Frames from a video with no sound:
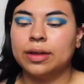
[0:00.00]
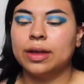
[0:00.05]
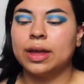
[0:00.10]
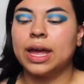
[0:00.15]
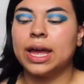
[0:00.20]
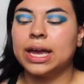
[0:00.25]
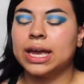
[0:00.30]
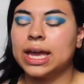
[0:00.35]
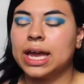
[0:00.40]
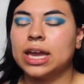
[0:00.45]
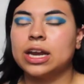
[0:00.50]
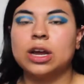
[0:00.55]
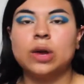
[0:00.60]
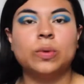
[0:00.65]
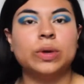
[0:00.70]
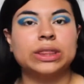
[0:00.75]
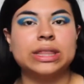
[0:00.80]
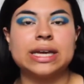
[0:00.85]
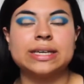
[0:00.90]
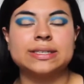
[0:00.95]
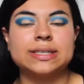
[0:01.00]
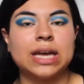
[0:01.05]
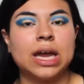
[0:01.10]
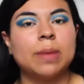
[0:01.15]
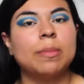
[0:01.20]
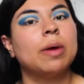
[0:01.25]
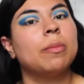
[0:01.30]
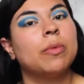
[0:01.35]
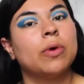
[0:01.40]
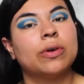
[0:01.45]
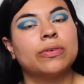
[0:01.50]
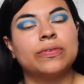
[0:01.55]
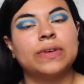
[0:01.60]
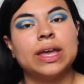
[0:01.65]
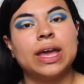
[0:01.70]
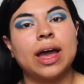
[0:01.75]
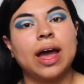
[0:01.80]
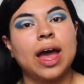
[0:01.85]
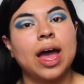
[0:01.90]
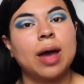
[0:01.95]
Again, with that same
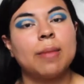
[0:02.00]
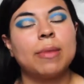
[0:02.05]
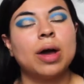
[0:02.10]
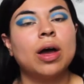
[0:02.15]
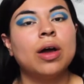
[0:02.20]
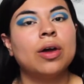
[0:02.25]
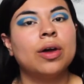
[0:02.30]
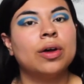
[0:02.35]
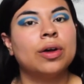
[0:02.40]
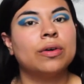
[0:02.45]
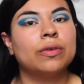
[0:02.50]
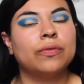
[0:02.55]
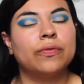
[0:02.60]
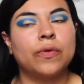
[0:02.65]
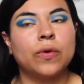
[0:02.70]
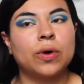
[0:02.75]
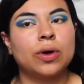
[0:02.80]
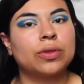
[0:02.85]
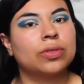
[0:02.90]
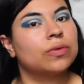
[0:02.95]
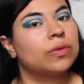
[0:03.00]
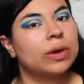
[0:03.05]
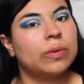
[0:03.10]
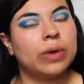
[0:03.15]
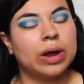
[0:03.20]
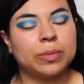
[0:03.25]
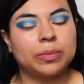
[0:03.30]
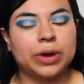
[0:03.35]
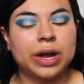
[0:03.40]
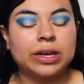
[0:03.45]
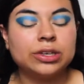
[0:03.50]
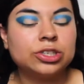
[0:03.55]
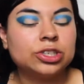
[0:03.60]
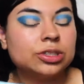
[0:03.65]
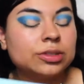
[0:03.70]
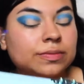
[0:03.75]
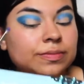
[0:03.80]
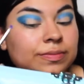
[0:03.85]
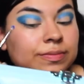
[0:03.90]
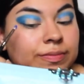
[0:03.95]
Morphe M431
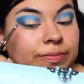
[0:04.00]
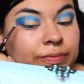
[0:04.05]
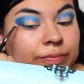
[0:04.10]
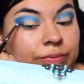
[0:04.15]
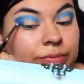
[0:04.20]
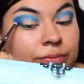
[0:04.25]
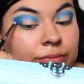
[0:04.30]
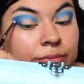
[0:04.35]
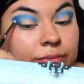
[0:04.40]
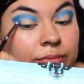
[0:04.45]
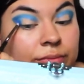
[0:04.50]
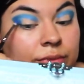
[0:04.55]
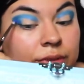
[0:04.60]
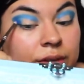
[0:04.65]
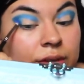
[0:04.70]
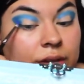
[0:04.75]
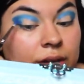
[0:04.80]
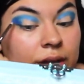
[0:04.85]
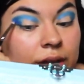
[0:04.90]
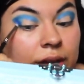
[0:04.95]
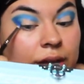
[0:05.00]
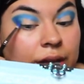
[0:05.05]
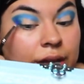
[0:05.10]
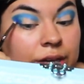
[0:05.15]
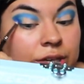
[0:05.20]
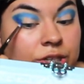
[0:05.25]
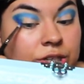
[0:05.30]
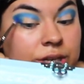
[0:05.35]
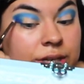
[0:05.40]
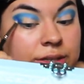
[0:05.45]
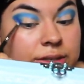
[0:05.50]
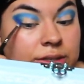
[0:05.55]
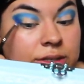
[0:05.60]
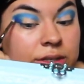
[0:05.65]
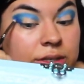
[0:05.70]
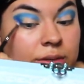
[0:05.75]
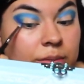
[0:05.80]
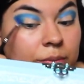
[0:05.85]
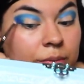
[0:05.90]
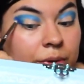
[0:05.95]
brush. And
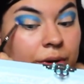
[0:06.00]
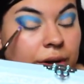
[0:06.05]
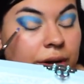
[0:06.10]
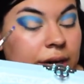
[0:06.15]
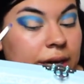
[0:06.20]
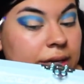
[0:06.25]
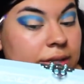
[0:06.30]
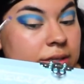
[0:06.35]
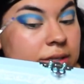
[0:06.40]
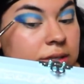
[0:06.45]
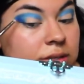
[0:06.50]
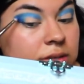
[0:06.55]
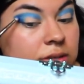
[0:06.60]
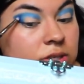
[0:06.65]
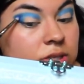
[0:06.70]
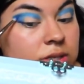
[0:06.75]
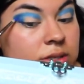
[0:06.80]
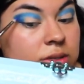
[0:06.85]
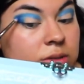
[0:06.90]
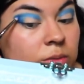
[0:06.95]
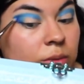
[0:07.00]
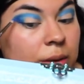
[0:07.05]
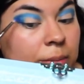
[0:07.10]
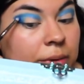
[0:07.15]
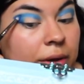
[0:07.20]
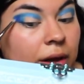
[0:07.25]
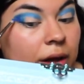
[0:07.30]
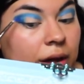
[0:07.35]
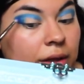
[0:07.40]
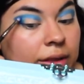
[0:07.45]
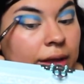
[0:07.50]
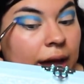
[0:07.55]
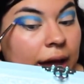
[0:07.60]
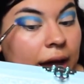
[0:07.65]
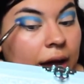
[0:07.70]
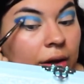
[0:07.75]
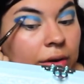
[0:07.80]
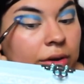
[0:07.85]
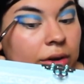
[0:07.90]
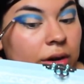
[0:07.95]
just put it, just sweep it on
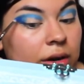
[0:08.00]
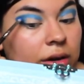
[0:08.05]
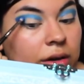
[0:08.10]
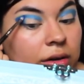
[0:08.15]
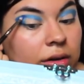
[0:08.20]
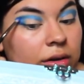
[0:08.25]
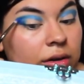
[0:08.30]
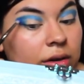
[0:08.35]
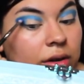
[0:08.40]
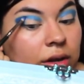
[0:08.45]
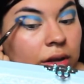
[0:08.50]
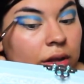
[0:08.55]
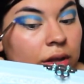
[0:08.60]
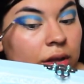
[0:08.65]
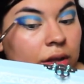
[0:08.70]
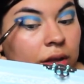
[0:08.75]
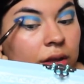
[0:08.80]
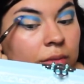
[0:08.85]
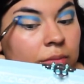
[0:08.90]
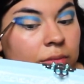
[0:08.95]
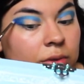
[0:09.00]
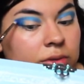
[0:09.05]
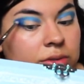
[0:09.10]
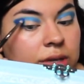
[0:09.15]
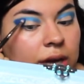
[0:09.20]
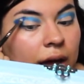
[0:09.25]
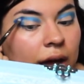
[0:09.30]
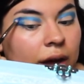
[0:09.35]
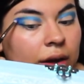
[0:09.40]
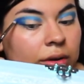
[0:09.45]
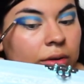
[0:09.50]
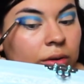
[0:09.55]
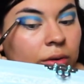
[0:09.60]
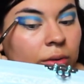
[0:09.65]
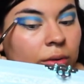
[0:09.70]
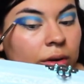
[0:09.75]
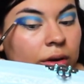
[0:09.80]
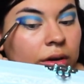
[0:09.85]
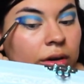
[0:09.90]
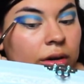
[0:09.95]
the most outer
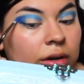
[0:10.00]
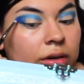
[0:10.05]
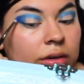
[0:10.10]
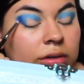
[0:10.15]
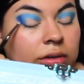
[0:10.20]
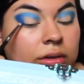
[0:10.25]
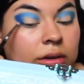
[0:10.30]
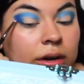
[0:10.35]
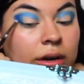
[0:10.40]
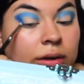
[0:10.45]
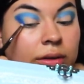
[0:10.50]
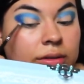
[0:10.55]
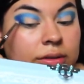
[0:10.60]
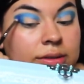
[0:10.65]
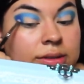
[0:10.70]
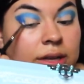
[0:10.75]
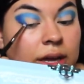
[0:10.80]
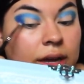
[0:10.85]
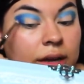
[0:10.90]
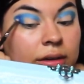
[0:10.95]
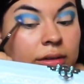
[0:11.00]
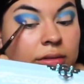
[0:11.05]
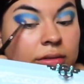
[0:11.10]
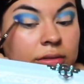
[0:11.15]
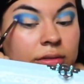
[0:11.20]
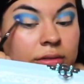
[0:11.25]
corner, I would say.